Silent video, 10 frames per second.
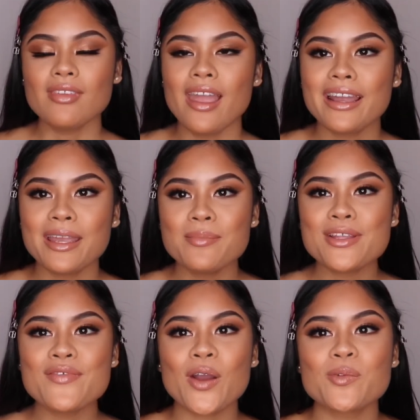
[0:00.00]
I can't
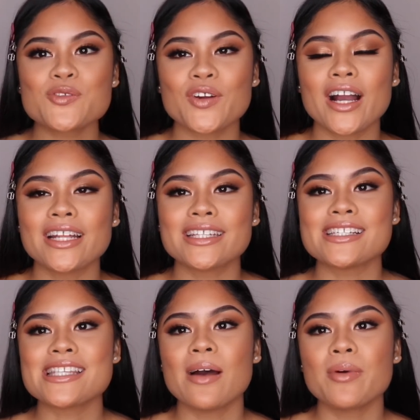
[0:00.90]
believe I almost forgot
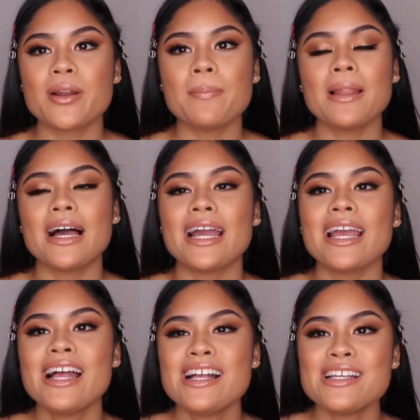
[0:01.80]
this. I'm gonna
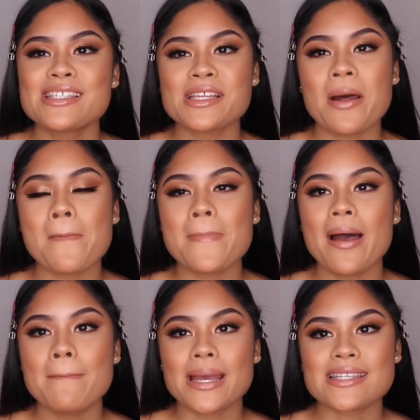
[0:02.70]
apply some
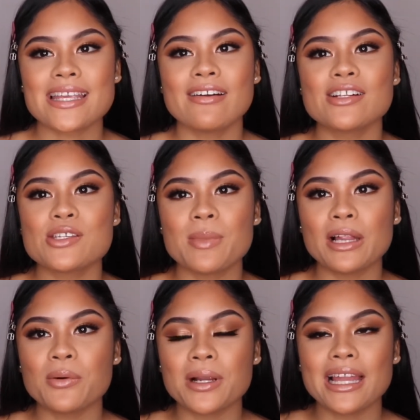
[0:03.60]
mascara to
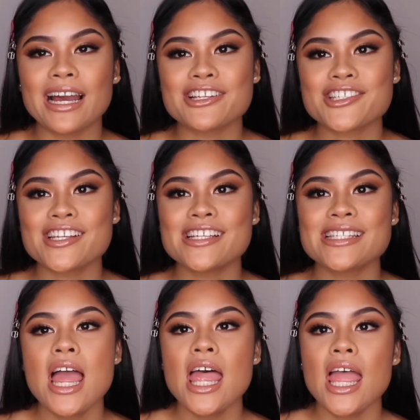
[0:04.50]
my lower
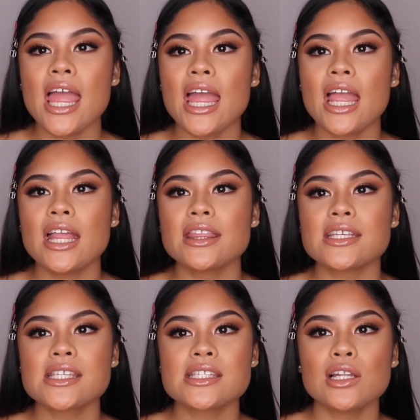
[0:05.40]
lashes, and
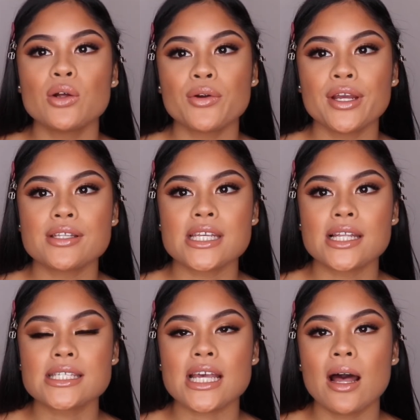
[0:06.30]
this is the L'Oreal
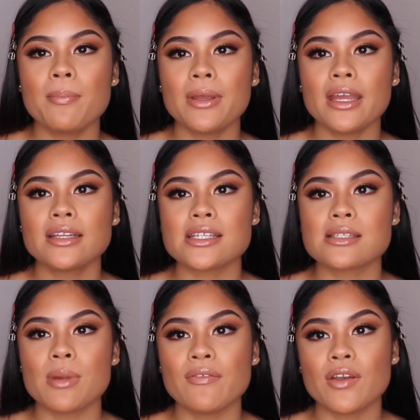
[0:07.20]
Telescopic.
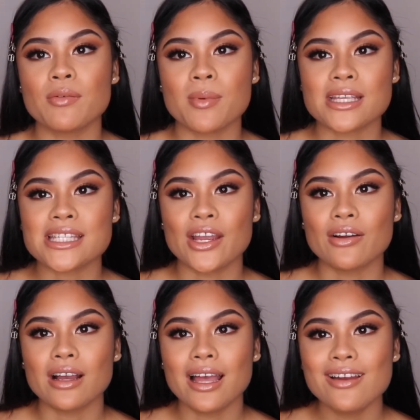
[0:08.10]
This is my favorite
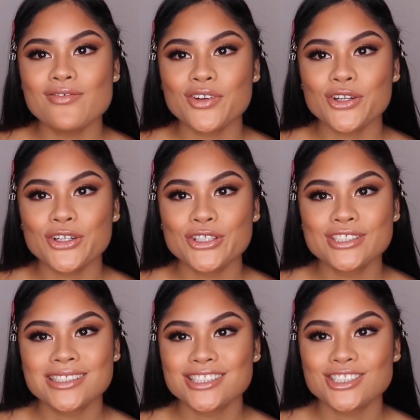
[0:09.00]
mascara ever.
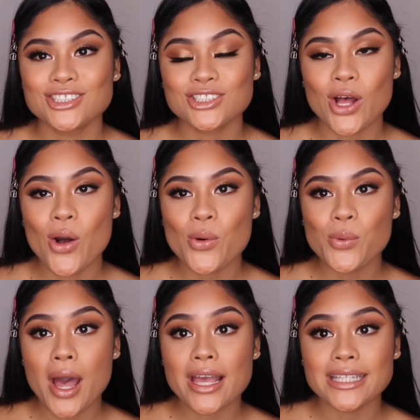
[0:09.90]

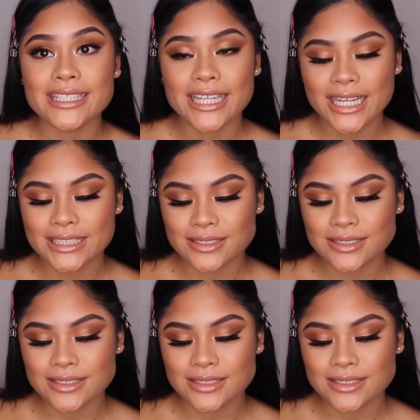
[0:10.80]
So yeah.